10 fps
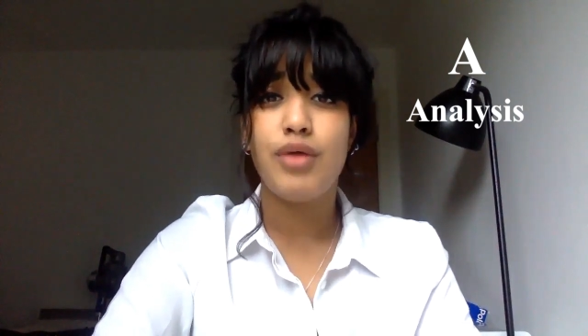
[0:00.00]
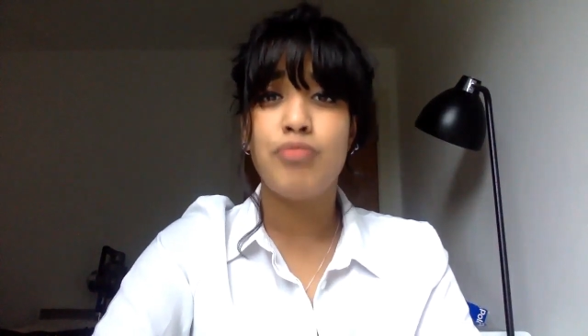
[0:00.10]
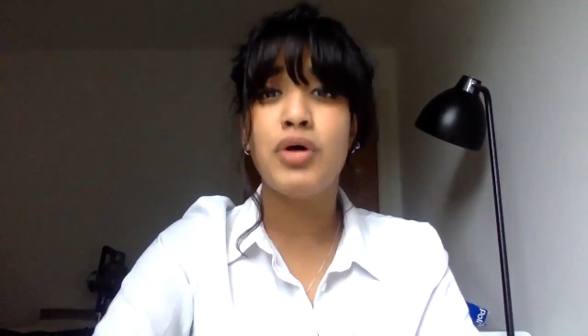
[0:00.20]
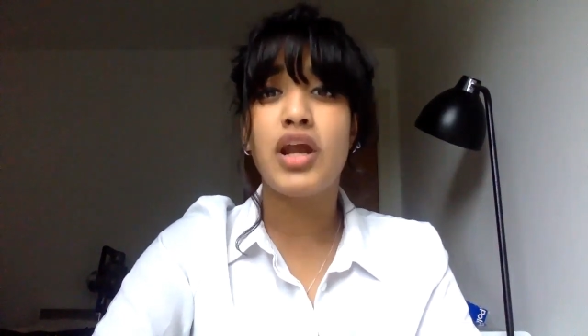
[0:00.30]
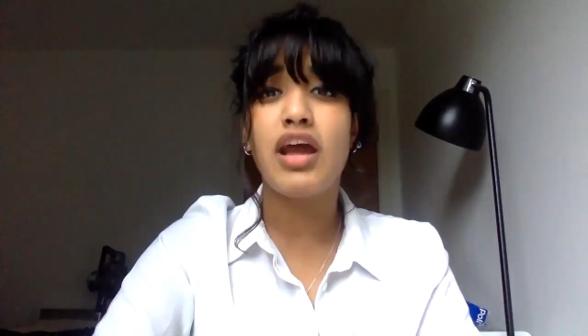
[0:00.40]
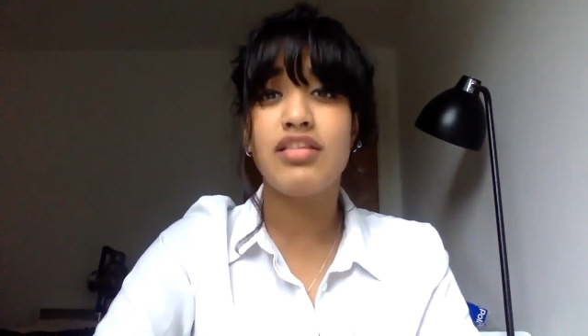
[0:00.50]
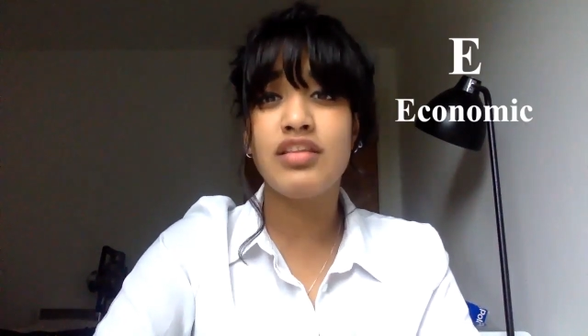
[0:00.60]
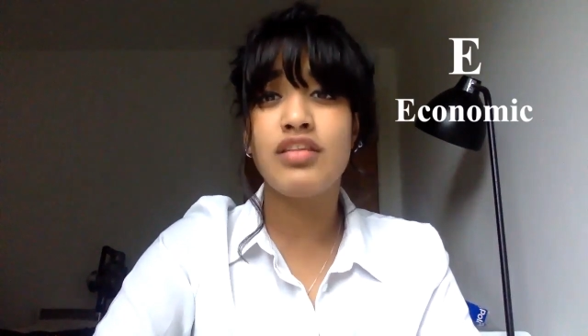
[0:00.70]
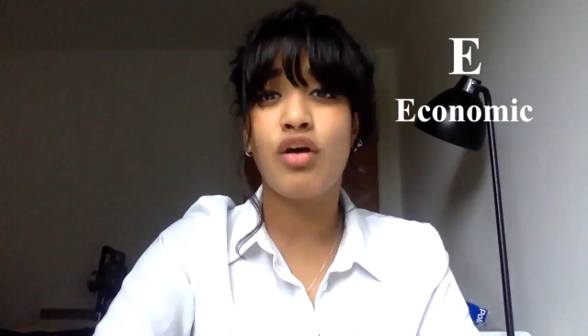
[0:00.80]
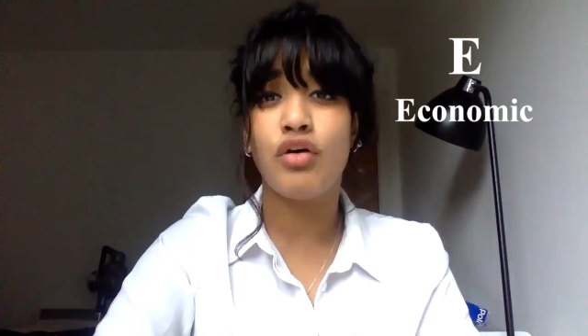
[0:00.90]
but I think
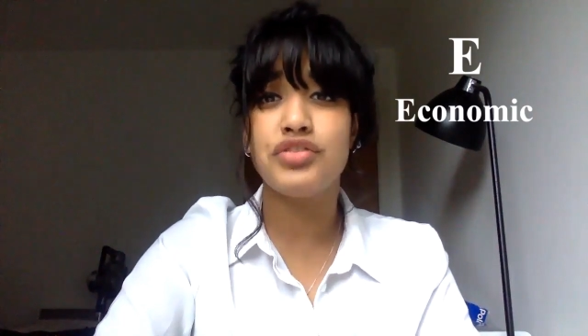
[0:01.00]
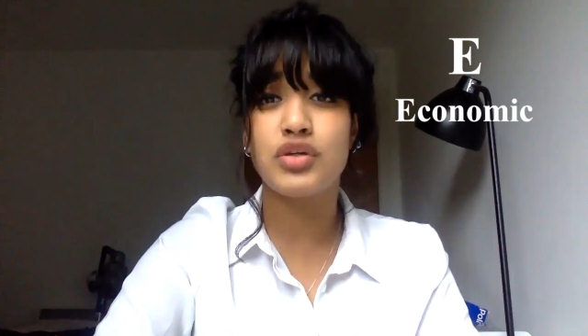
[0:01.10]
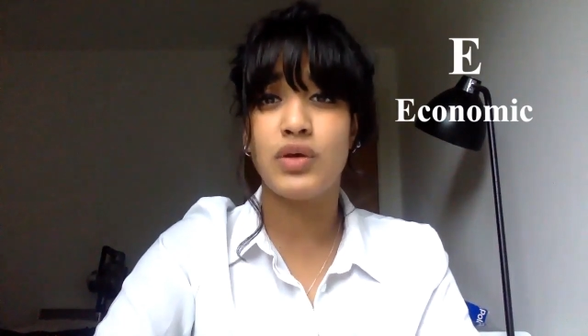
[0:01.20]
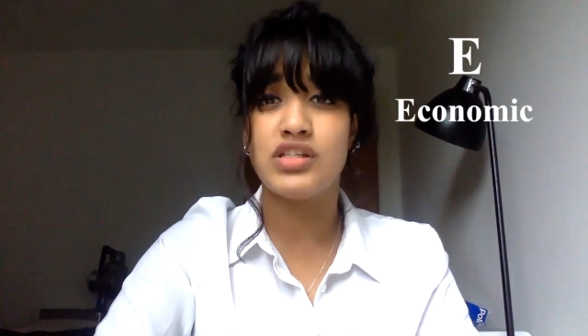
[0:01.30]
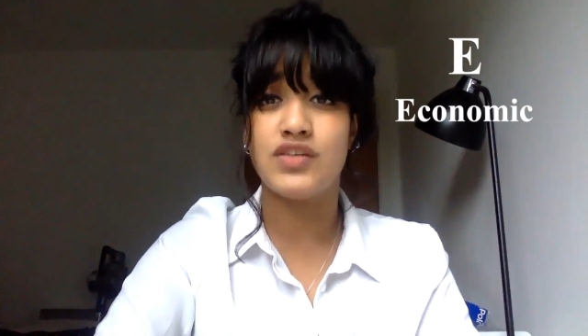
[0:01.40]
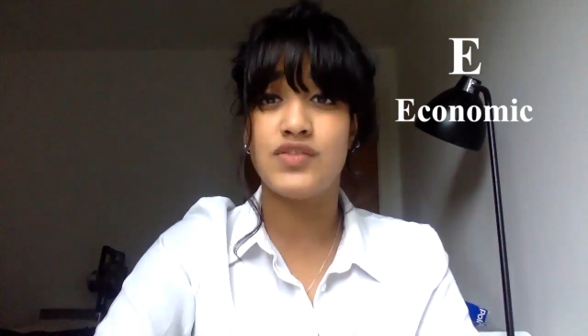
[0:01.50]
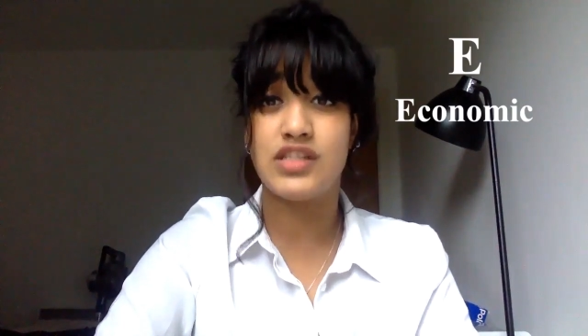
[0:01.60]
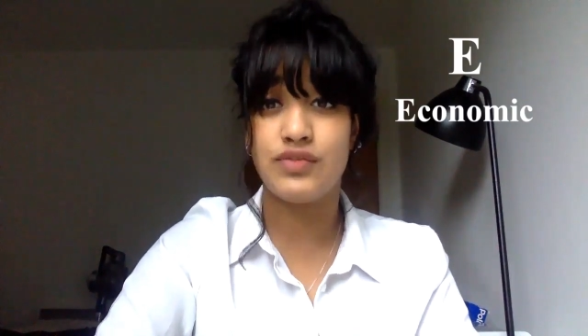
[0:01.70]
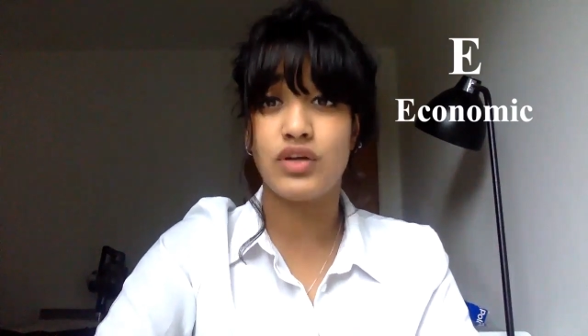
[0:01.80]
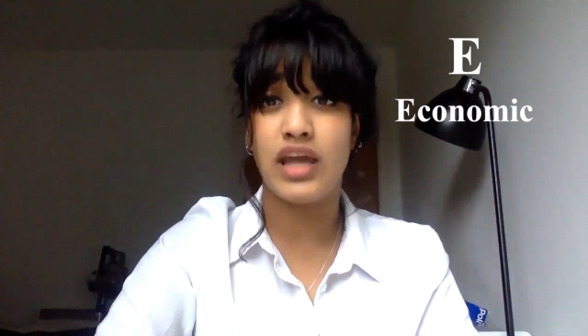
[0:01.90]
the consequences of
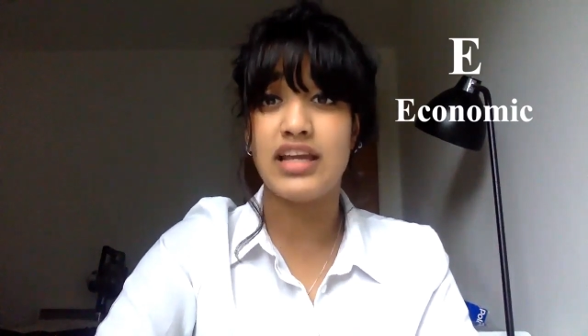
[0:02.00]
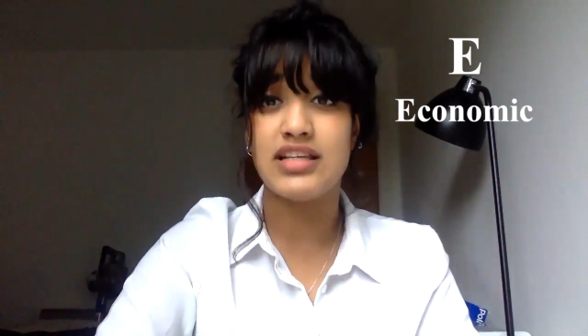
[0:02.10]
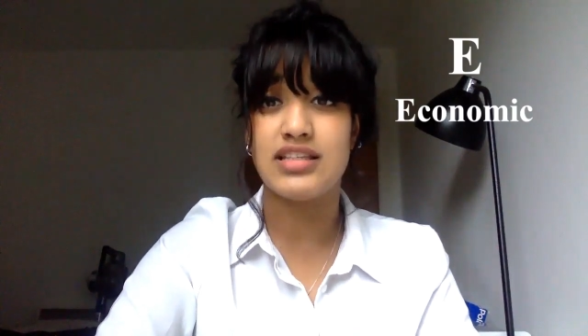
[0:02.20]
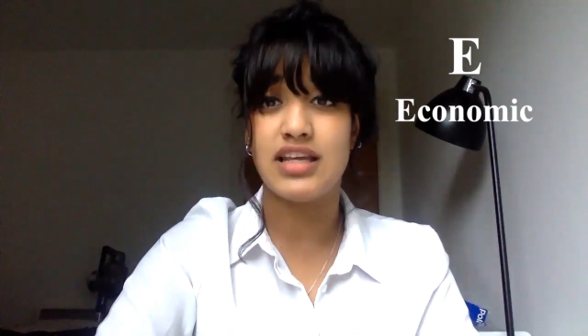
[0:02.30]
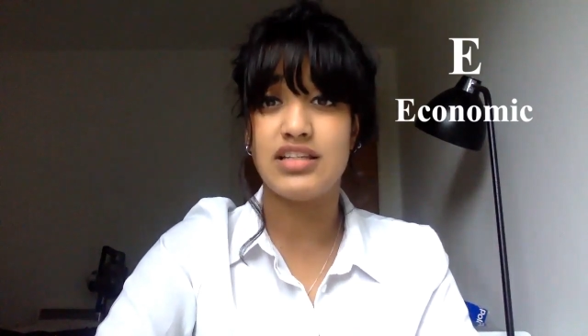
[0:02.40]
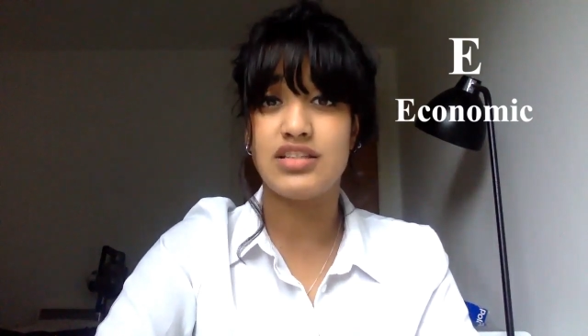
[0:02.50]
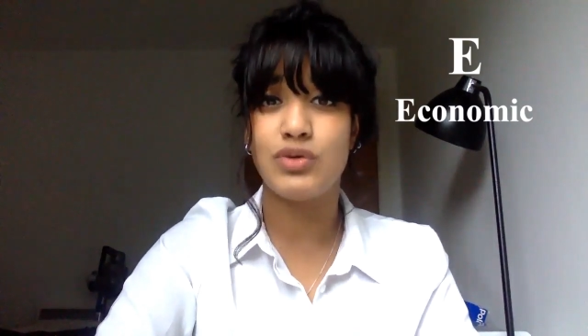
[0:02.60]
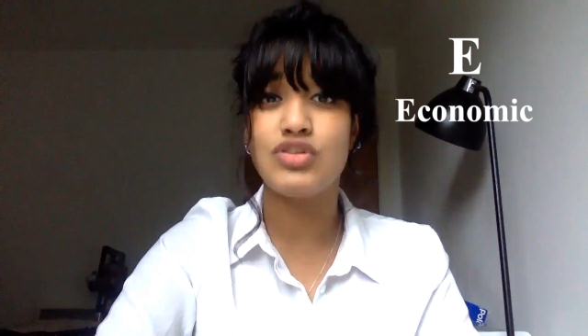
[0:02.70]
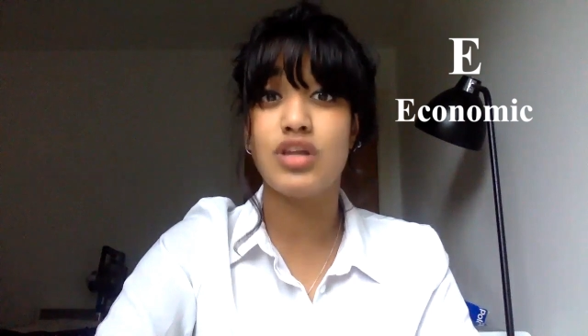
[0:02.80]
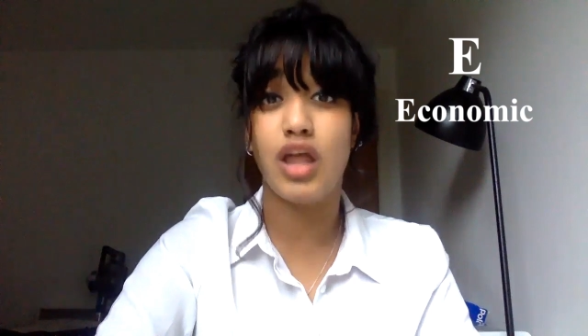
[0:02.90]
civil cases,
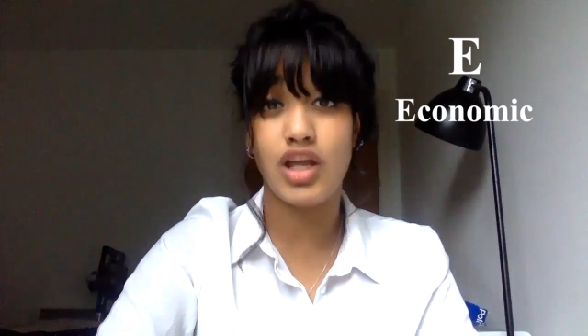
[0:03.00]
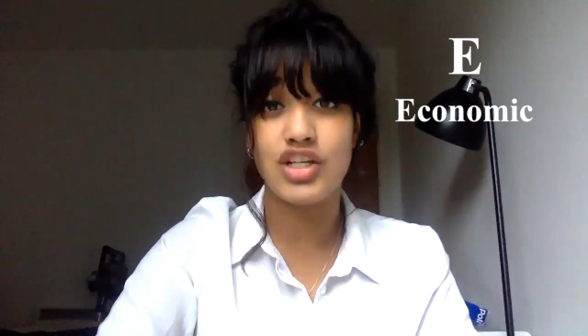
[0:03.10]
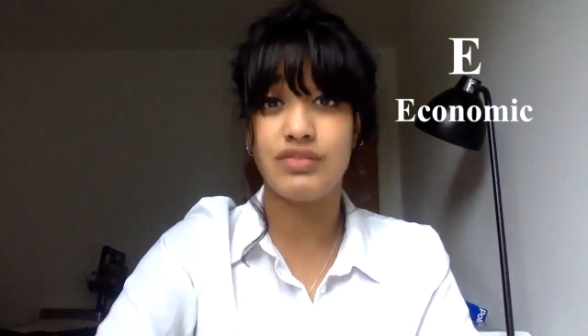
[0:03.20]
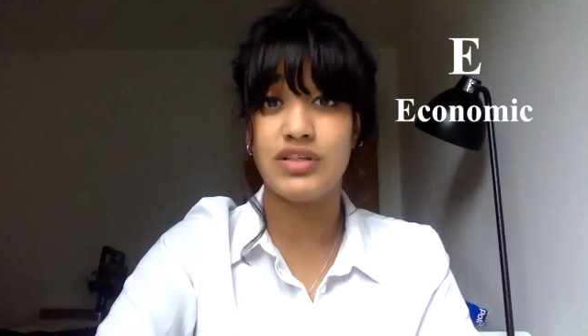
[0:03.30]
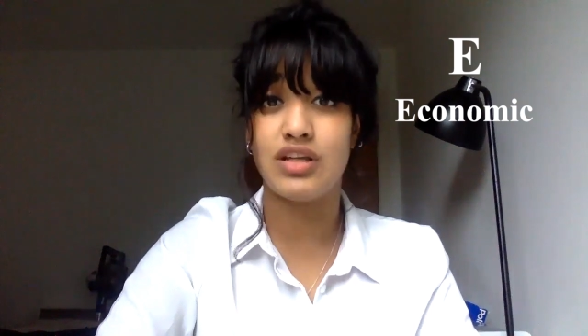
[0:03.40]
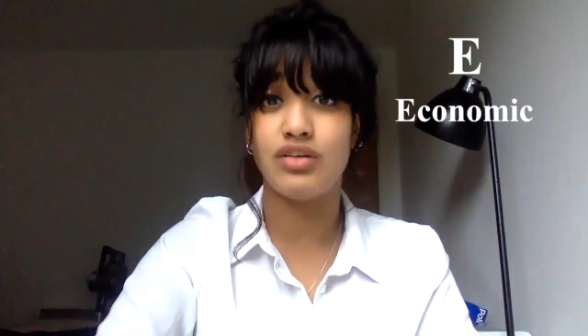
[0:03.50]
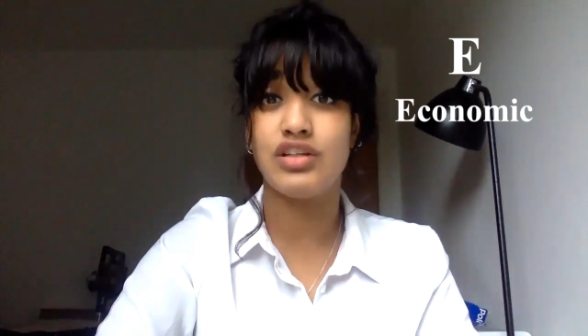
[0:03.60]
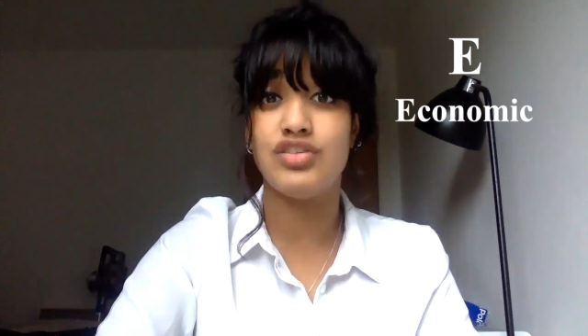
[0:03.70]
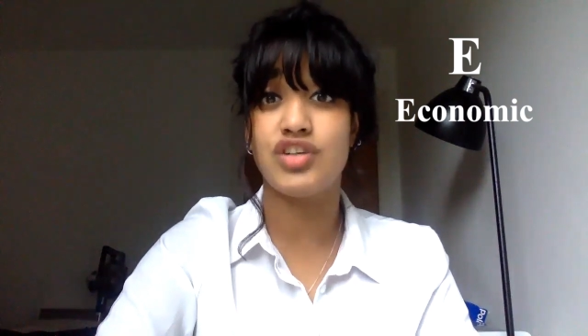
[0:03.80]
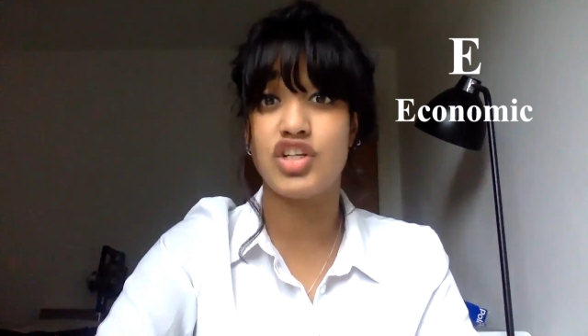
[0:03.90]
which largely result
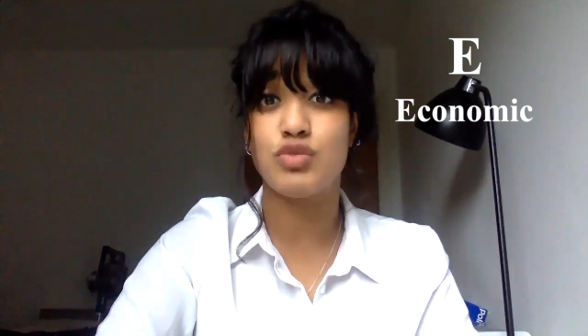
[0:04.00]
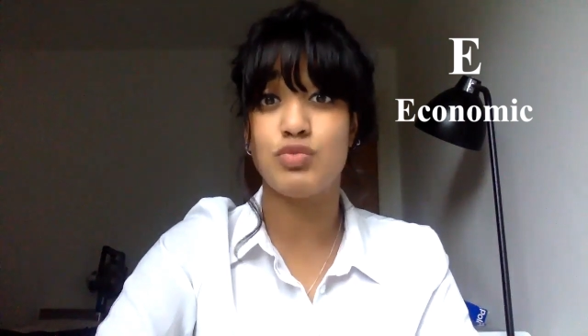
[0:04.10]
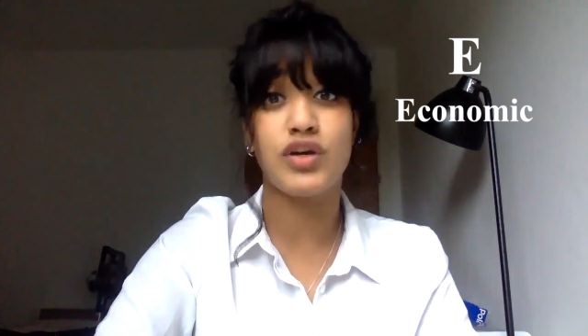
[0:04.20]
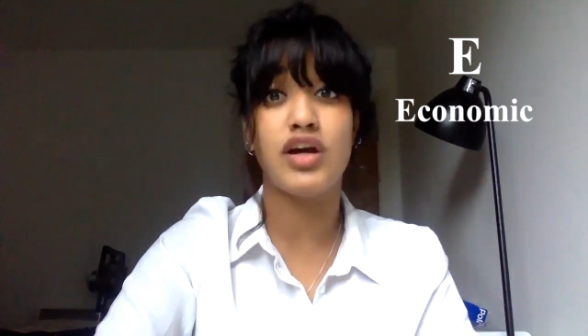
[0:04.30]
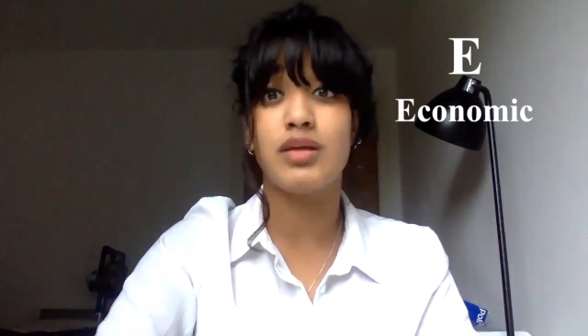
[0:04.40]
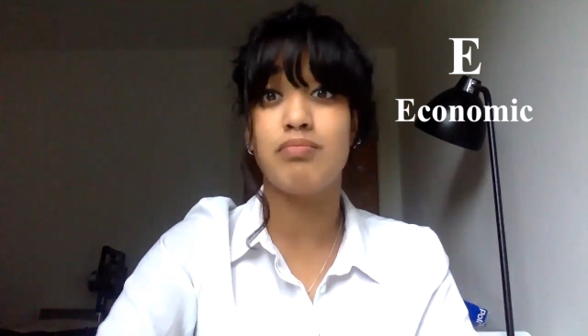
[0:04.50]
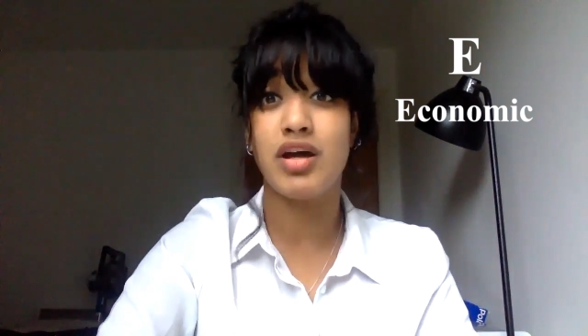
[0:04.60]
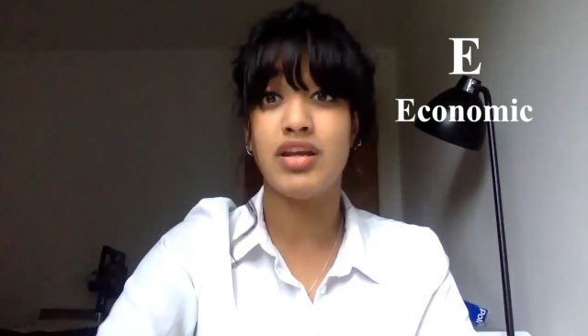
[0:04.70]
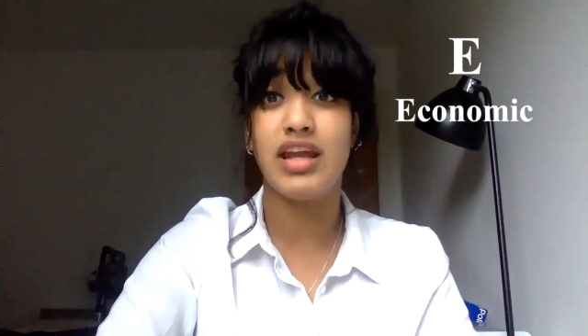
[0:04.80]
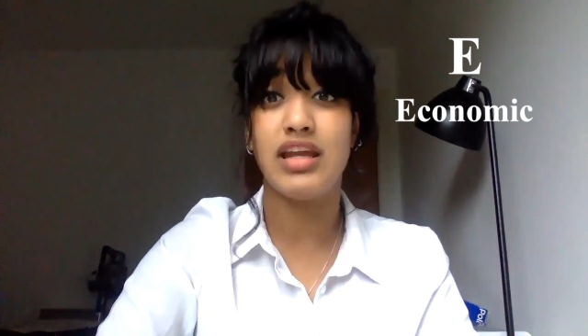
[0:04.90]
in judgments regarding
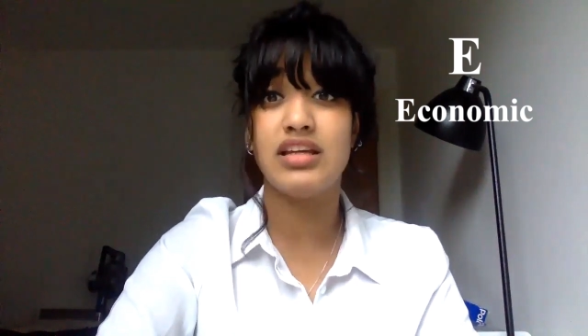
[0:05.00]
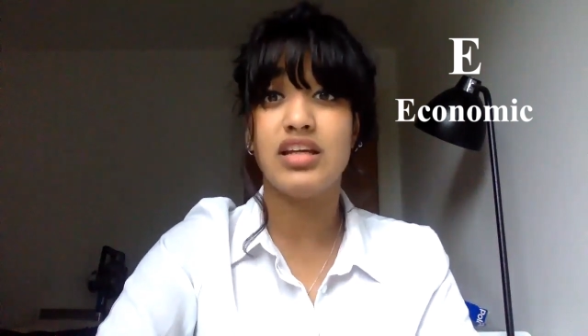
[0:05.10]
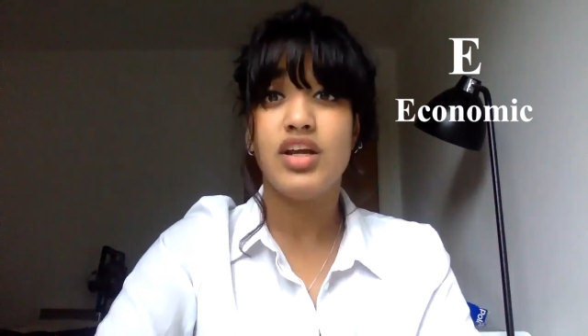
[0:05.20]
money,